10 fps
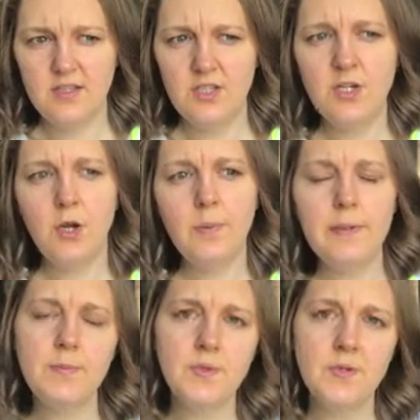you know,
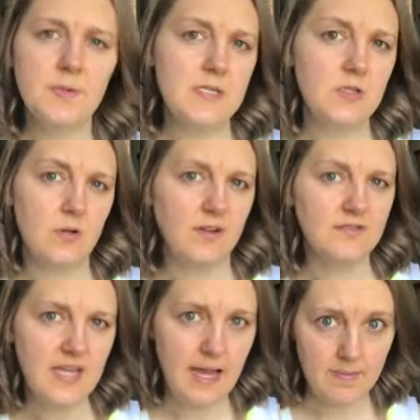people who are sort of
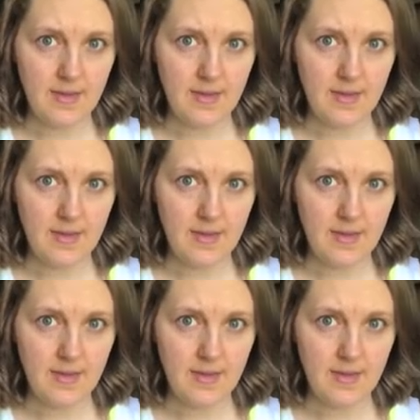type